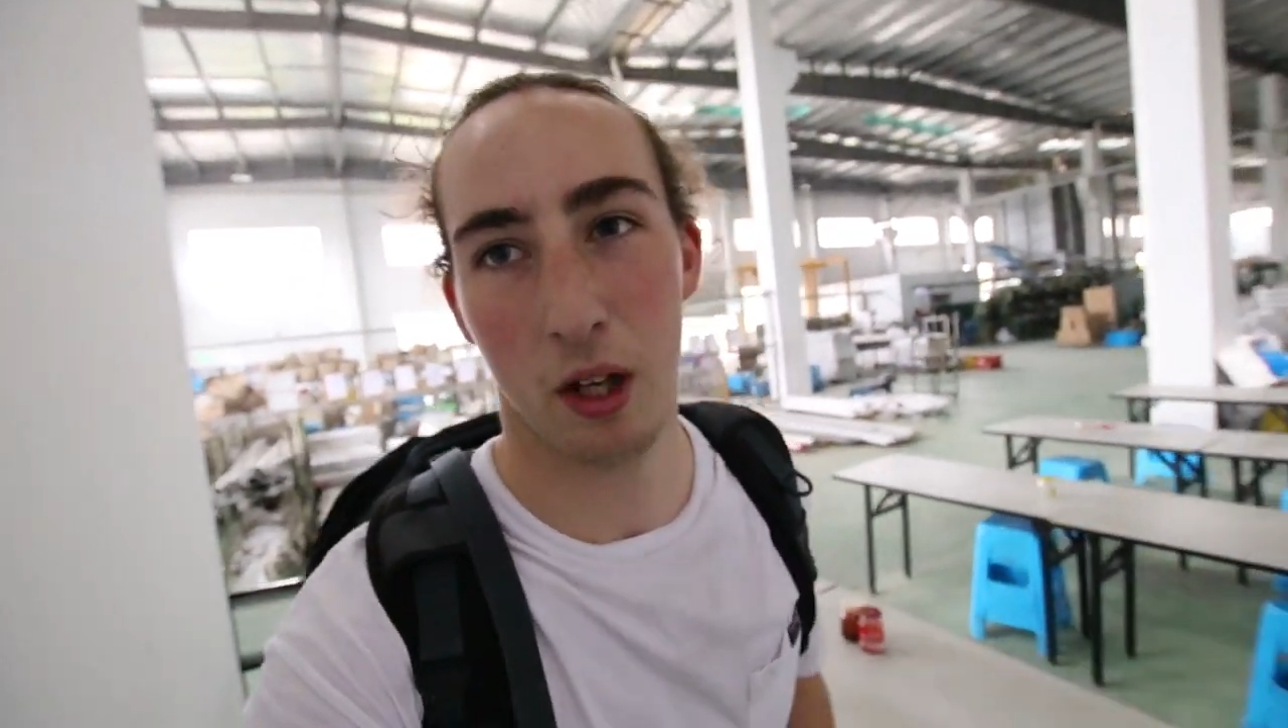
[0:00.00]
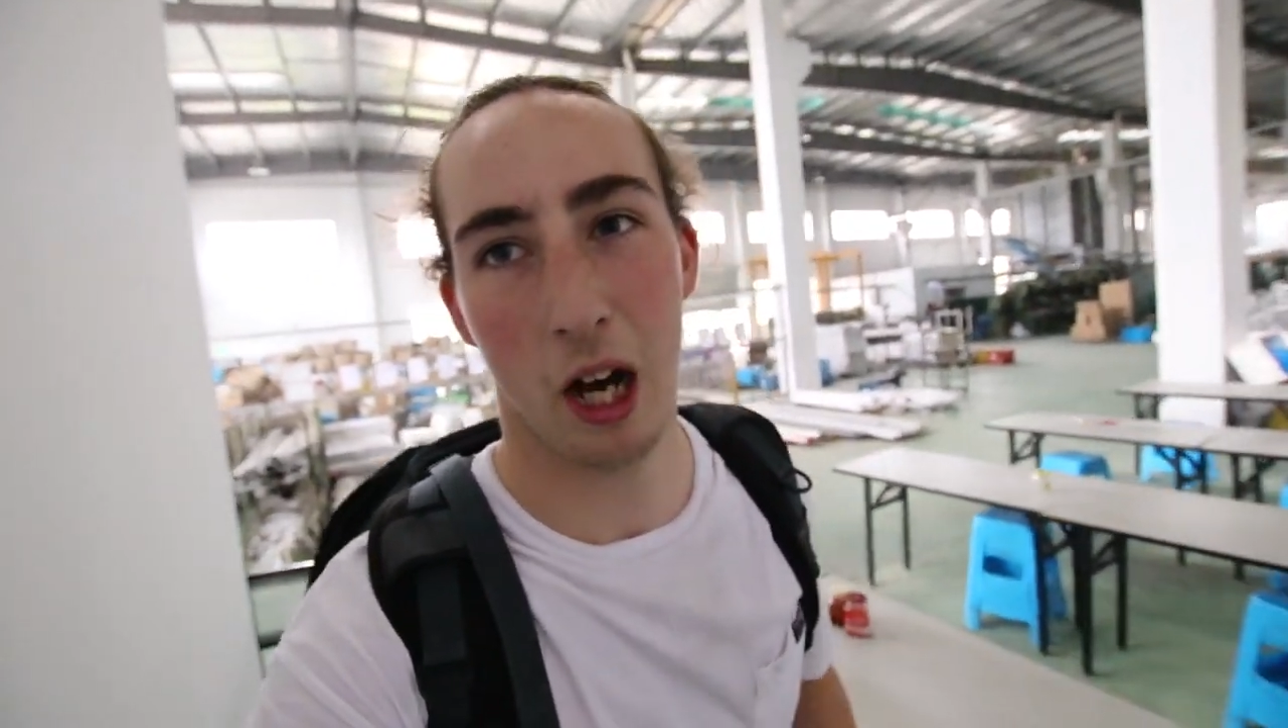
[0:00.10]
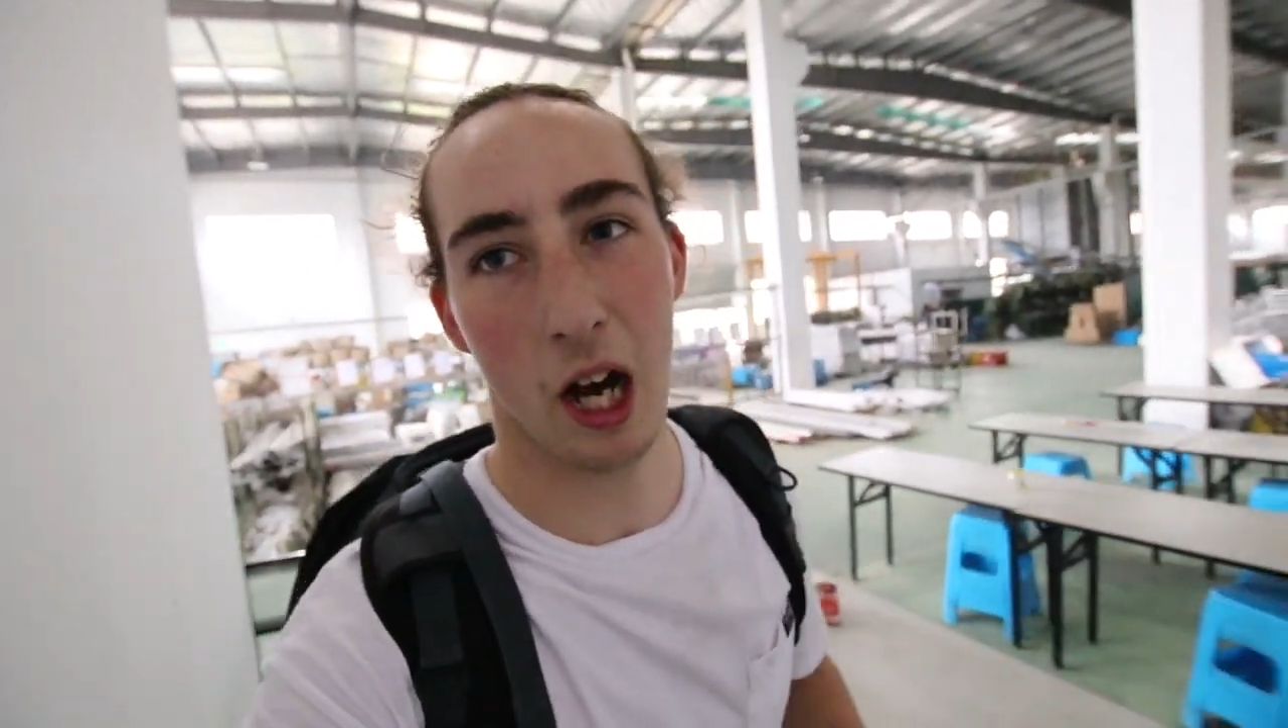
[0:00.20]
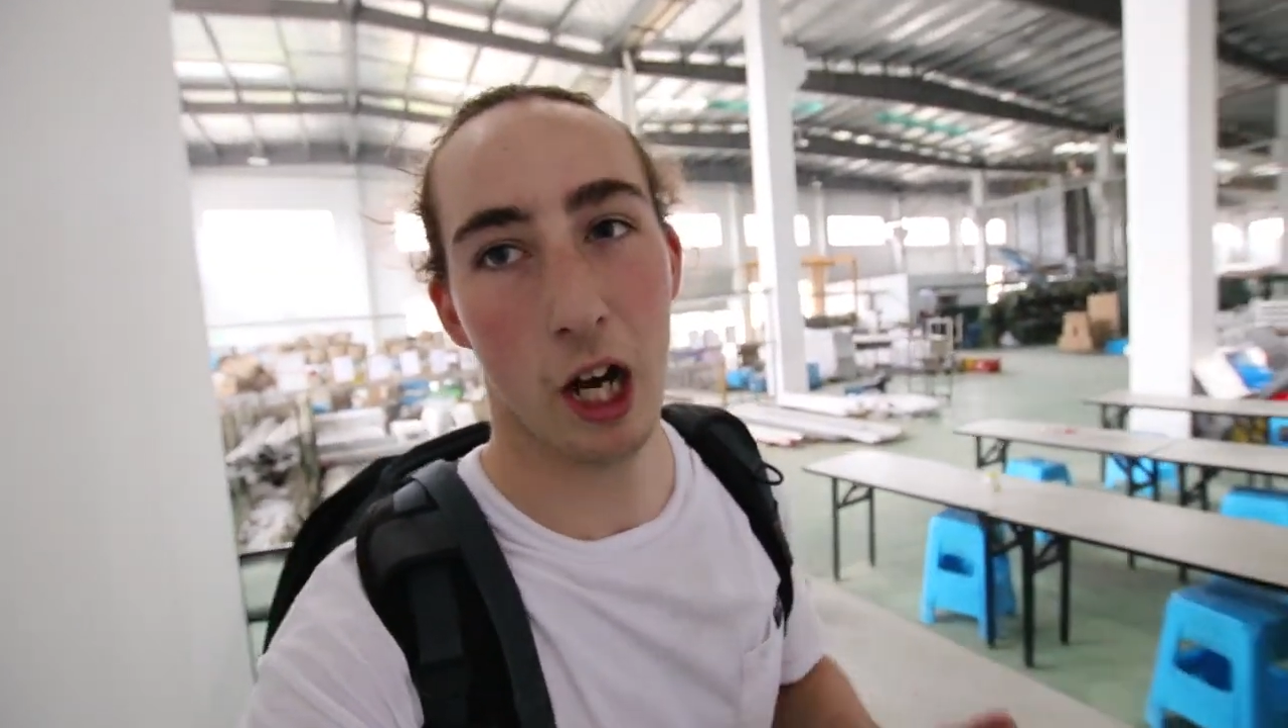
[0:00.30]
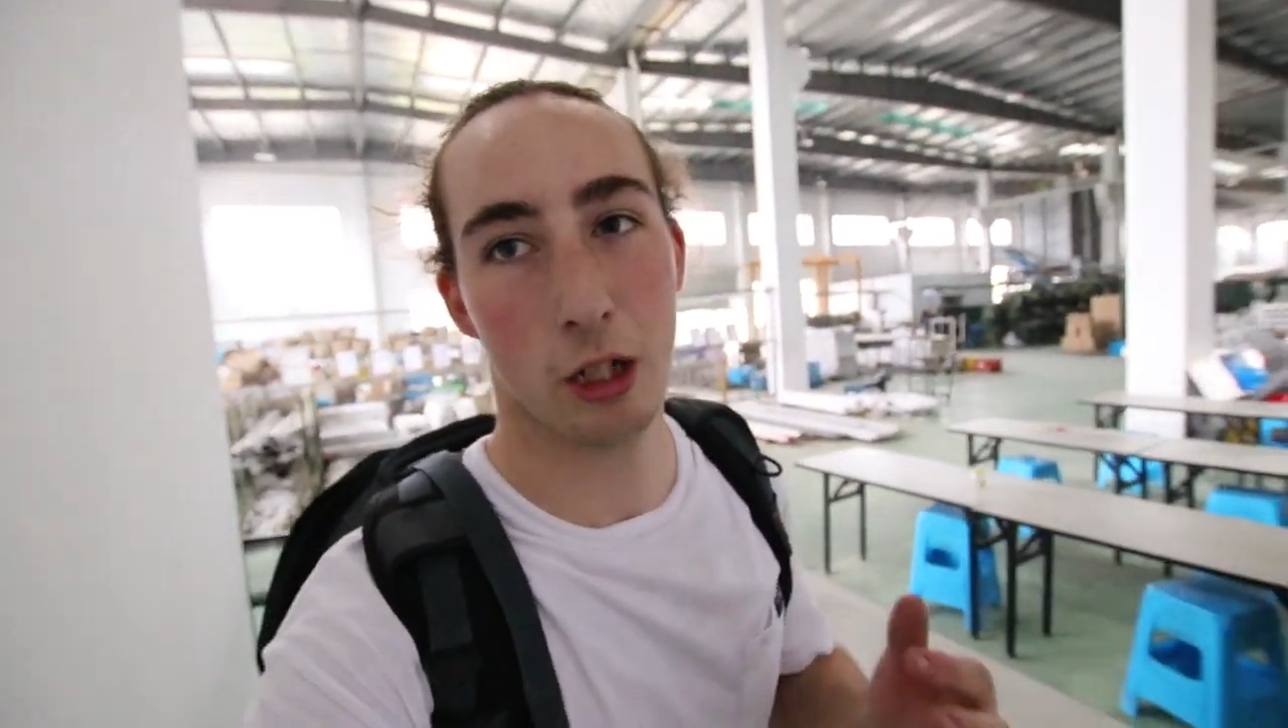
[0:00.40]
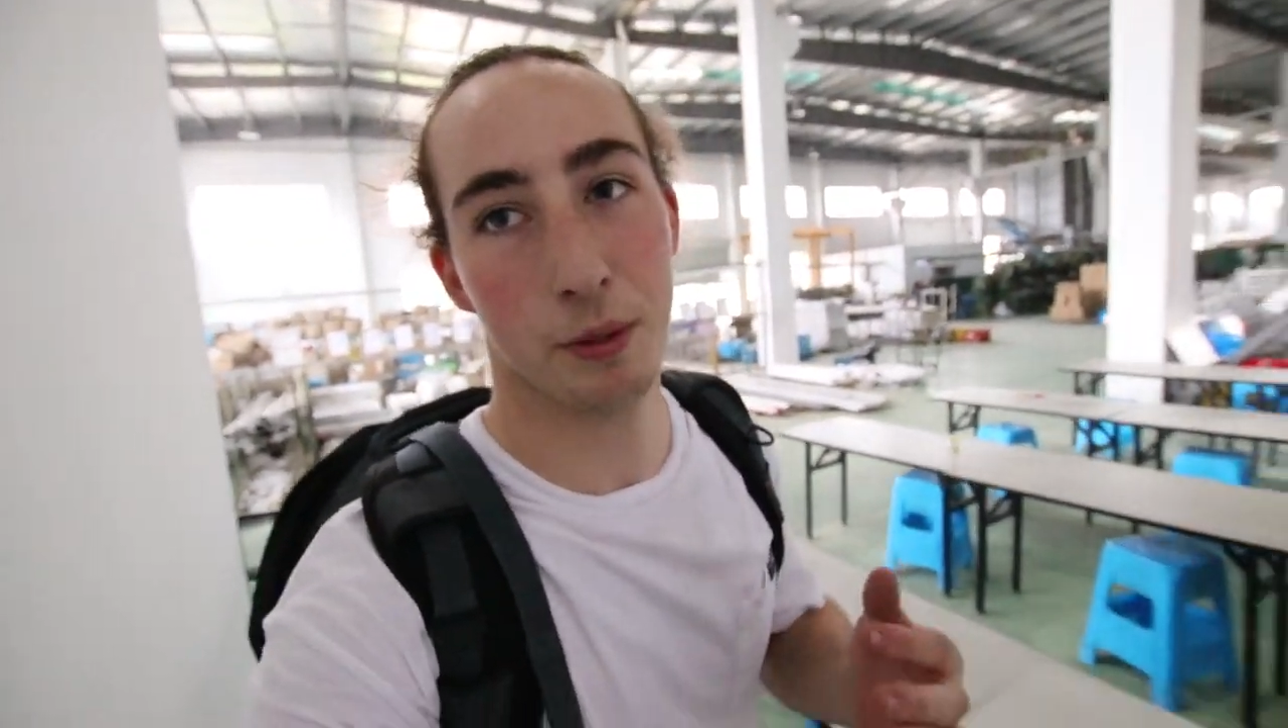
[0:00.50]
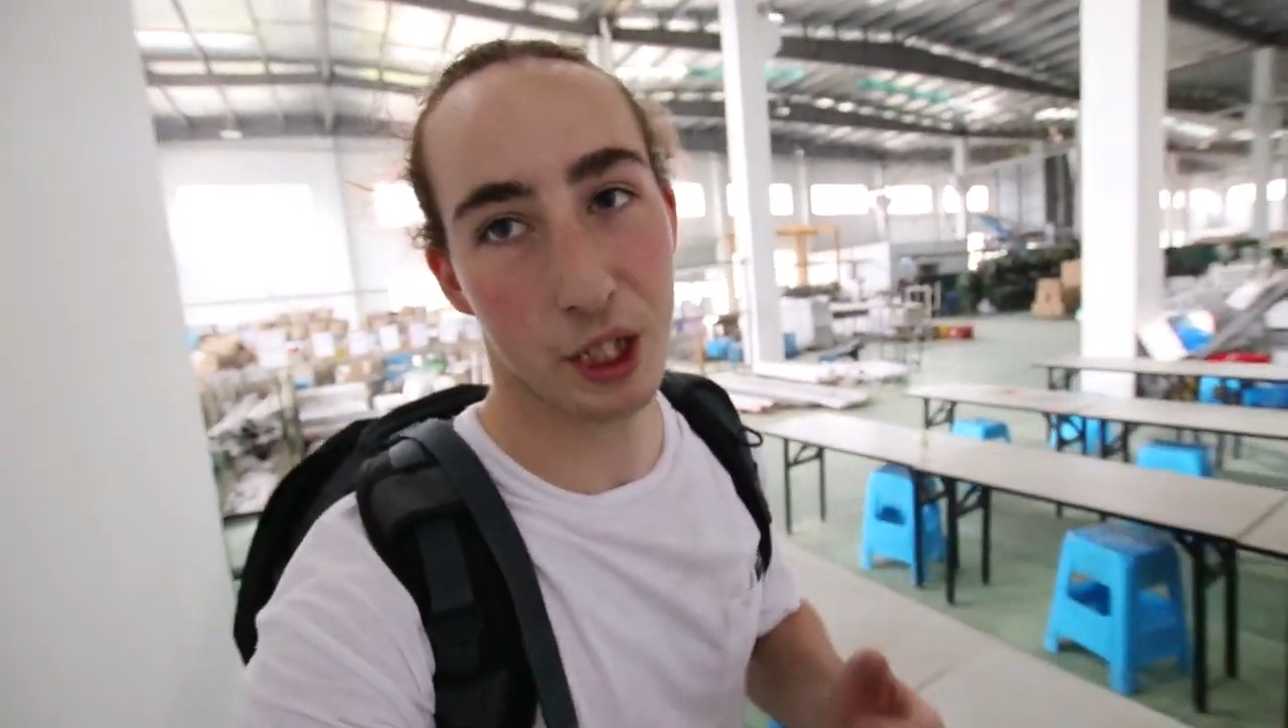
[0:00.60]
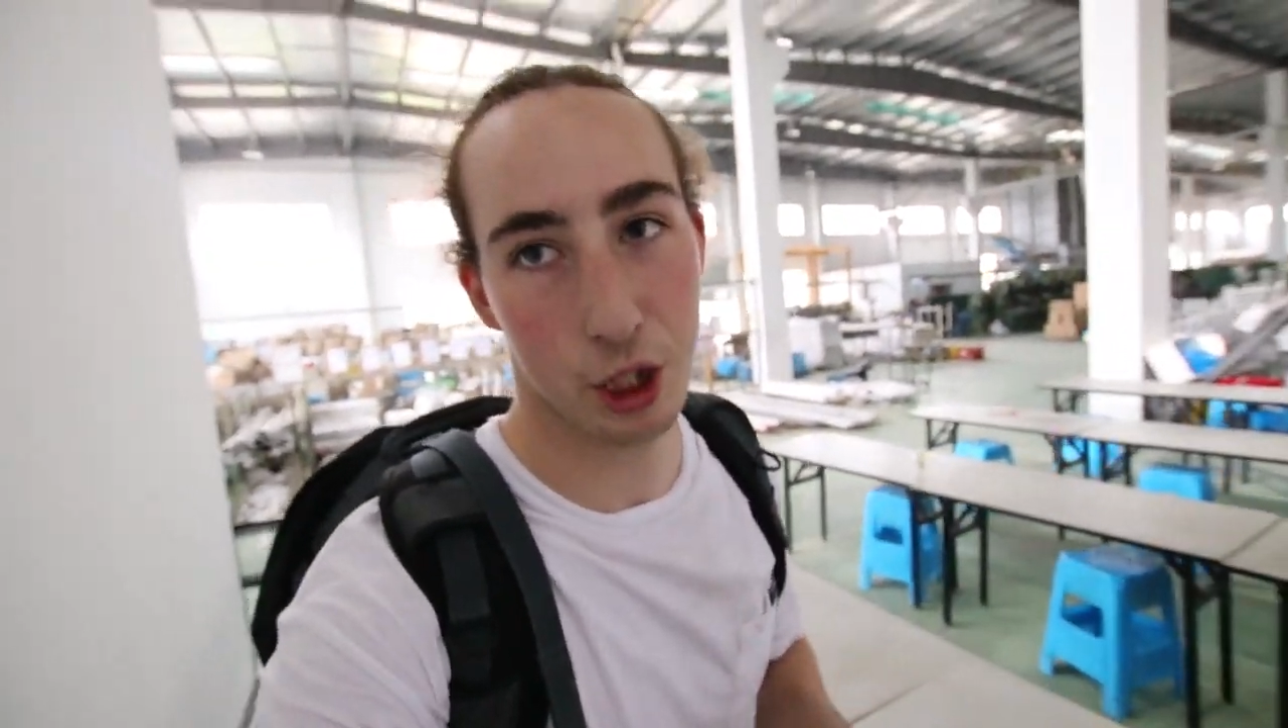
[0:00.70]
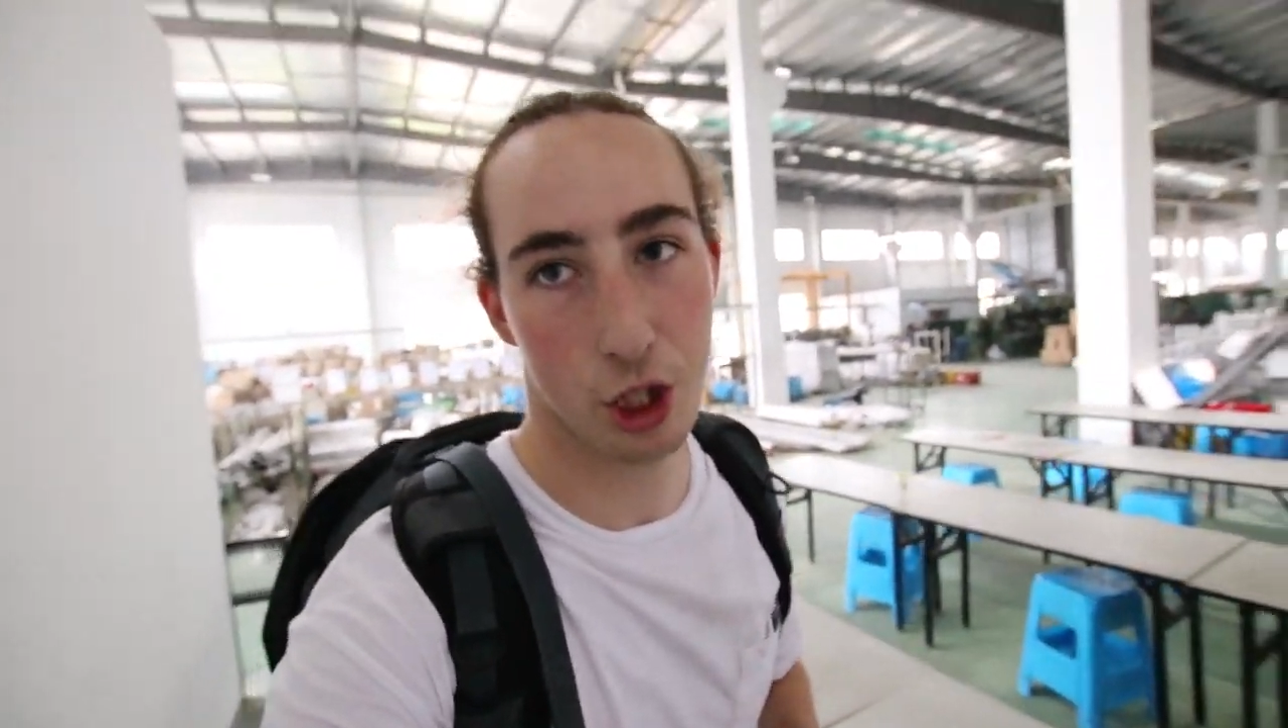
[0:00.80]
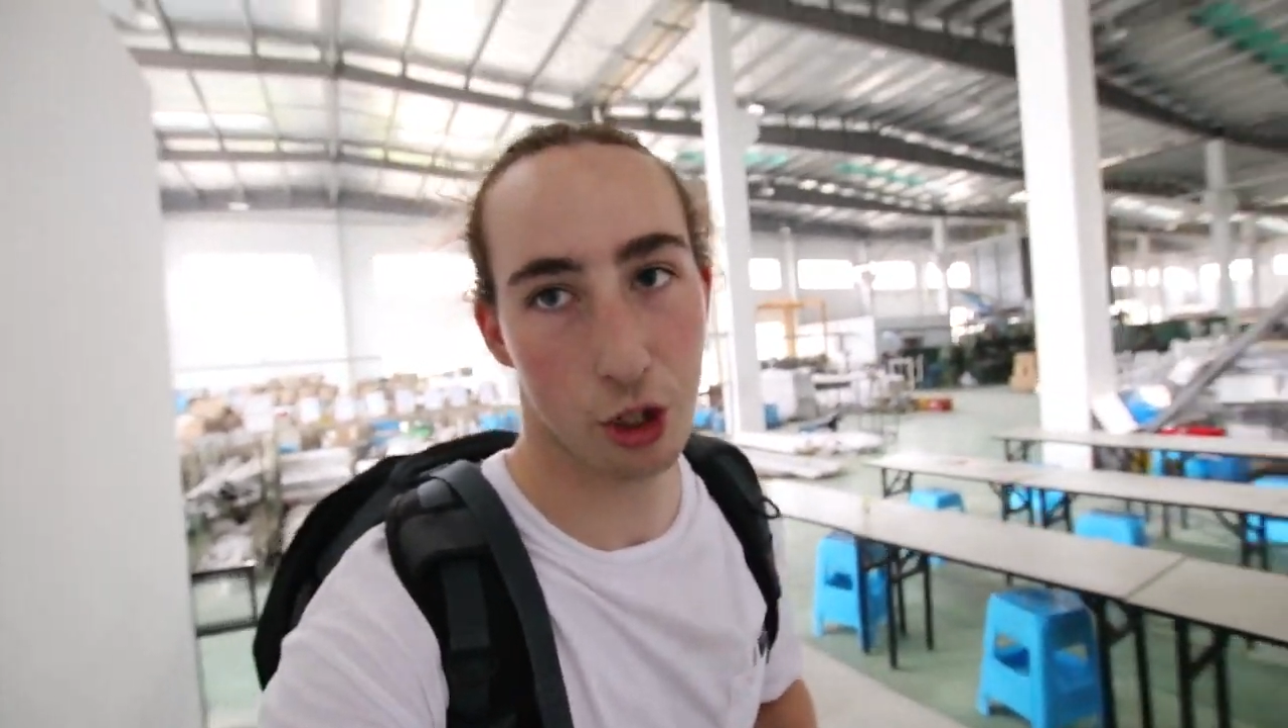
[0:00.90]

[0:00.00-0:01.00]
100%